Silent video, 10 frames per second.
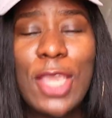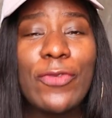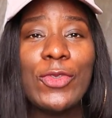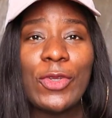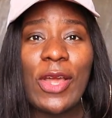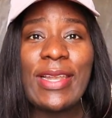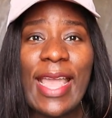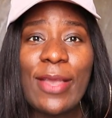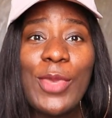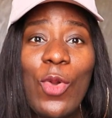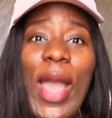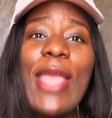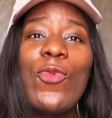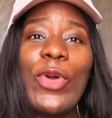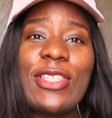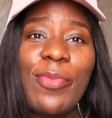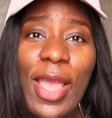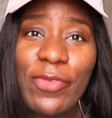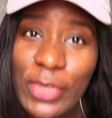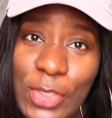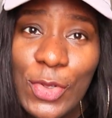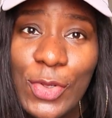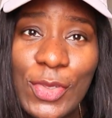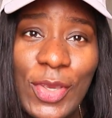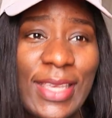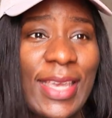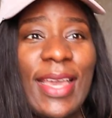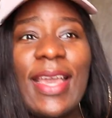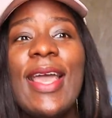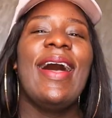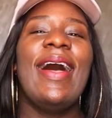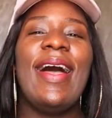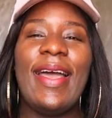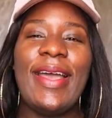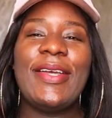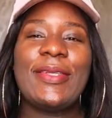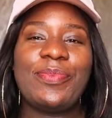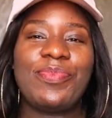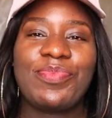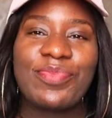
If you do not like me, why are you watching my videos, okay? Hi!